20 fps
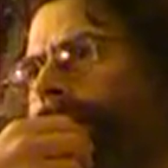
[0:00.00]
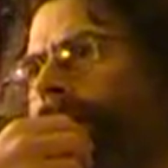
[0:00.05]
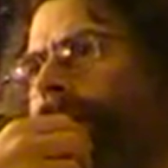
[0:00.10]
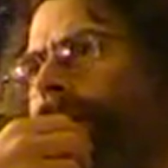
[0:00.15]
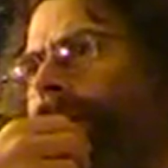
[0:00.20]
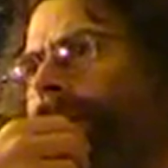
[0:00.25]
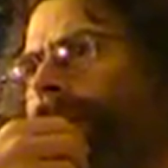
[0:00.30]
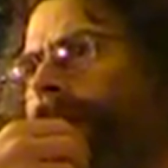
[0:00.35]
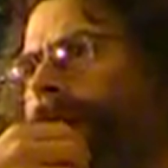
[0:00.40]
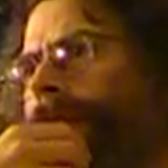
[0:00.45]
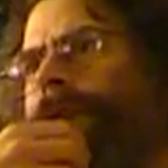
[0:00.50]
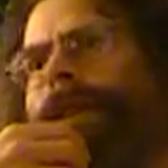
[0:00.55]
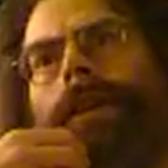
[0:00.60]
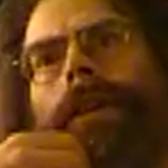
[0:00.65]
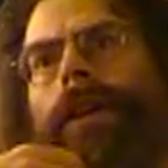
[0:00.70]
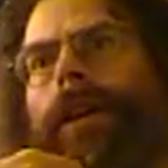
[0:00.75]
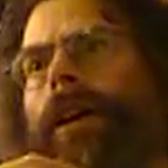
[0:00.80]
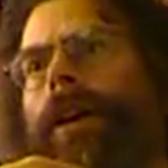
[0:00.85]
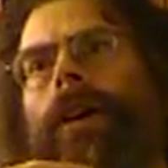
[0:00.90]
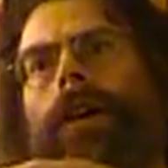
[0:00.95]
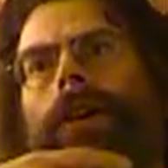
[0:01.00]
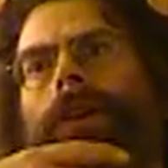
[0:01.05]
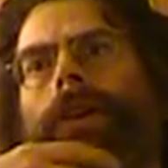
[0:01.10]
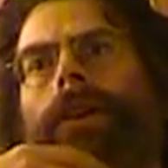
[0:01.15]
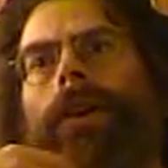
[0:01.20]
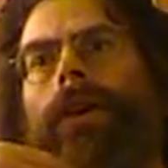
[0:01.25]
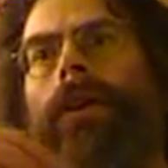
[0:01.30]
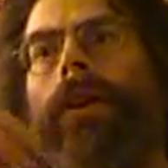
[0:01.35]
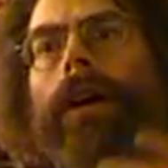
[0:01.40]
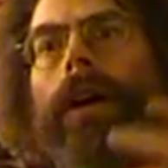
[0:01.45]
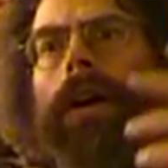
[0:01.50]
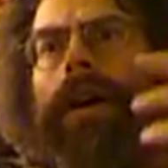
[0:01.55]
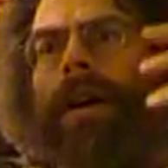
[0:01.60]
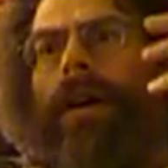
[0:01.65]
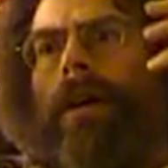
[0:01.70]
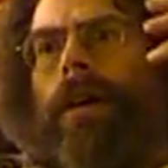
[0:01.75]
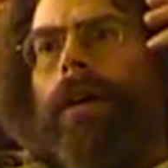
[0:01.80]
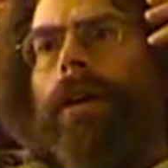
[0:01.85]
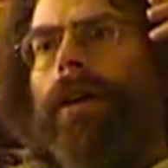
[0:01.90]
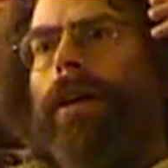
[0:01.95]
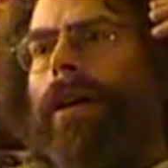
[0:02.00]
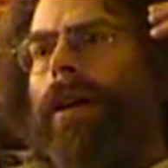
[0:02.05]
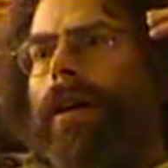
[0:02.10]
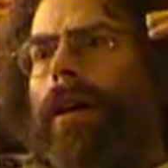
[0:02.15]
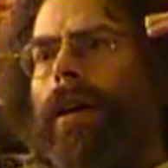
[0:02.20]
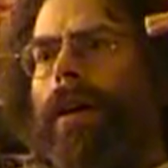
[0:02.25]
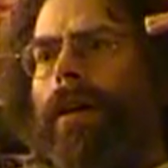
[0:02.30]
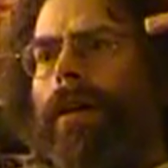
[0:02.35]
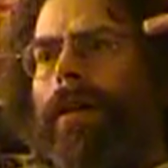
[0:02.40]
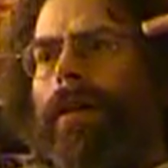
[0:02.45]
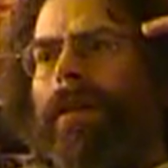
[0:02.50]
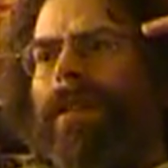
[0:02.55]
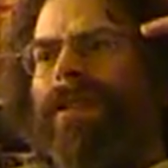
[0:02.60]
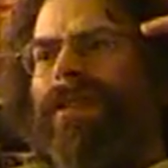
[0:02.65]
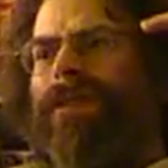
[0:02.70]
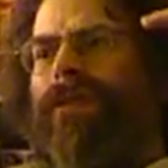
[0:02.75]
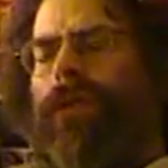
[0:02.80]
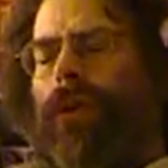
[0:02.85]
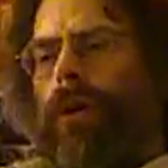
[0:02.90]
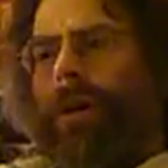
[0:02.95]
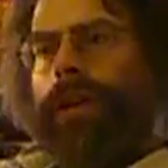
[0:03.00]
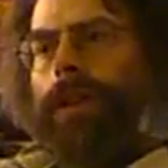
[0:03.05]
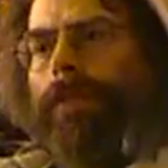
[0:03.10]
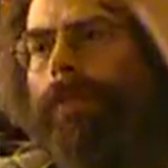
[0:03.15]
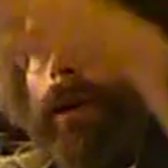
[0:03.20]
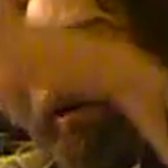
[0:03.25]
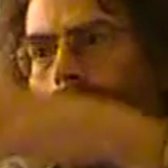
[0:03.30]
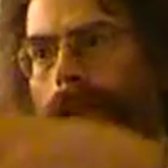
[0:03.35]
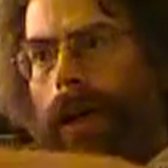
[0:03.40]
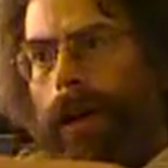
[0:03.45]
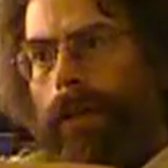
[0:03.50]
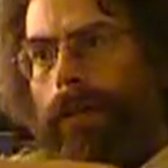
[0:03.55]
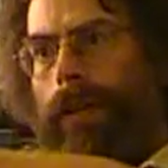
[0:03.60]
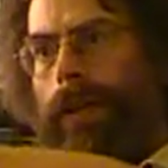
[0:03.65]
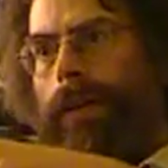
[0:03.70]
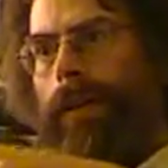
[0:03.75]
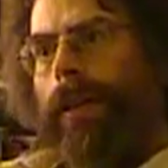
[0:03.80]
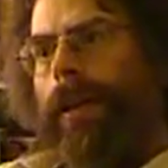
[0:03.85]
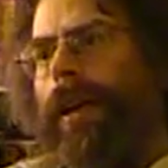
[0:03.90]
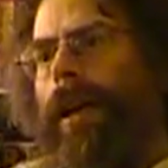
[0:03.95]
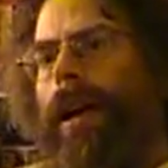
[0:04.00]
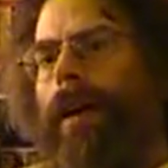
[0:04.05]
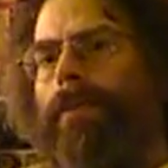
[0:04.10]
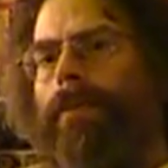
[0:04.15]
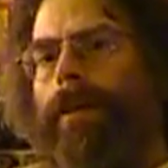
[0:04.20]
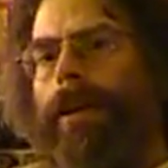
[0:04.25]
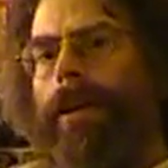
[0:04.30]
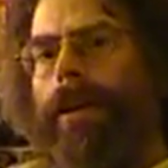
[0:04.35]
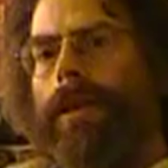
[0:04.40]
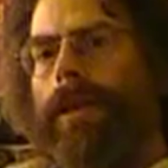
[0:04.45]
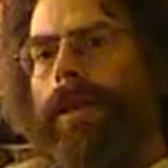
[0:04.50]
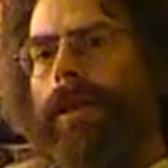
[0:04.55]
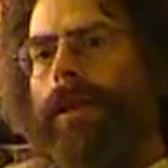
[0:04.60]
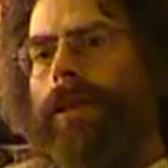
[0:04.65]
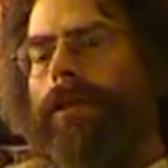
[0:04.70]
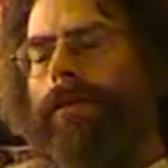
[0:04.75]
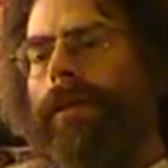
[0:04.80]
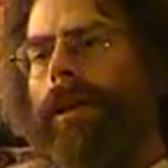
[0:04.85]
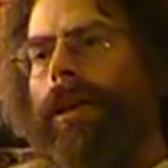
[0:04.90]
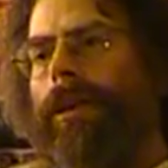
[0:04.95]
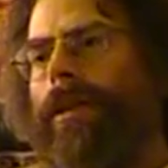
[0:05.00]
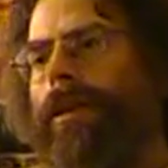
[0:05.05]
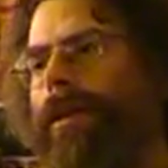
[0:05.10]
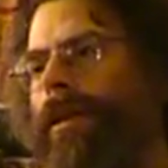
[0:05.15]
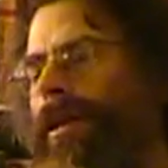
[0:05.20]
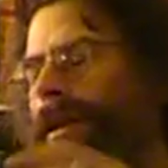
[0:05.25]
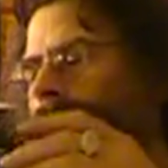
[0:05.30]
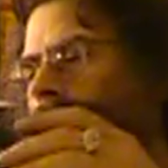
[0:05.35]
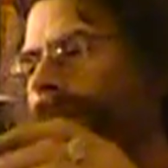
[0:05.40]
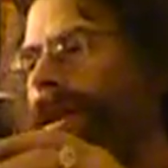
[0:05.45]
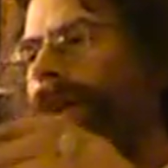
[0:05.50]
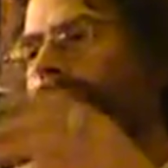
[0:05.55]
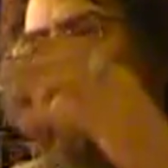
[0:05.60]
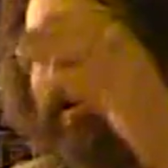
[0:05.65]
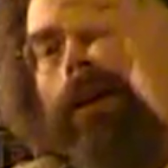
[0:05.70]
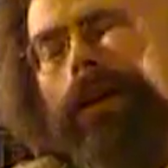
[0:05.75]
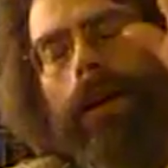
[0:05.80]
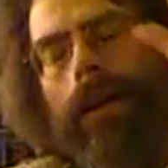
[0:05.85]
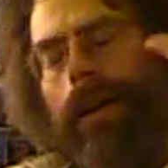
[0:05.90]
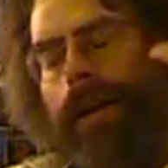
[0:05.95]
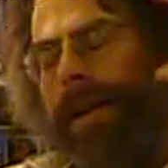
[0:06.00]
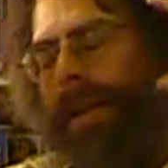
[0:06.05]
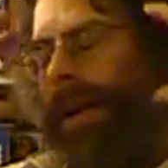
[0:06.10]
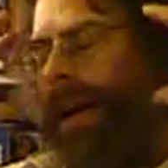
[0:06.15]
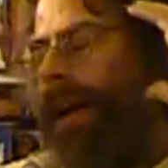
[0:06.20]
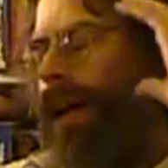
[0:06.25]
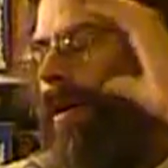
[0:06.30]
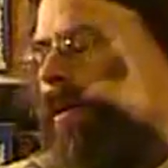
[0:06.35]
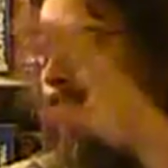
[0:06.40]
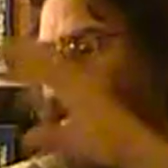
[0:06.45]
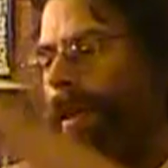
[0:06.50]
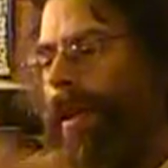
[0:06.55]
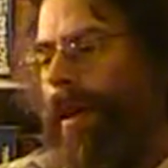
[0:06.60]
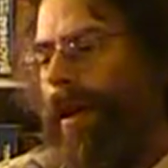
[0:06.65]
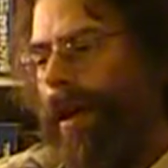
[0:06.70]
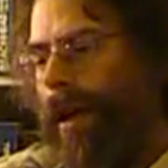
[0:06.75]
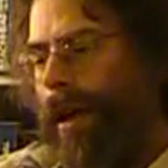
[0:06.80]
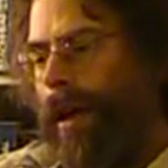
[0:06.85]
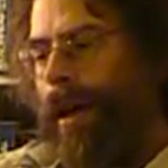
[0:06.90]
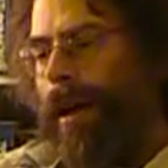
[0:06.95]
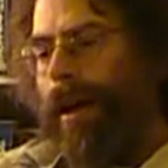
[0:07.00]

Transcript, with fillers: know if I should, you know, force myself into the AP situation or just say, you know, the hell with it.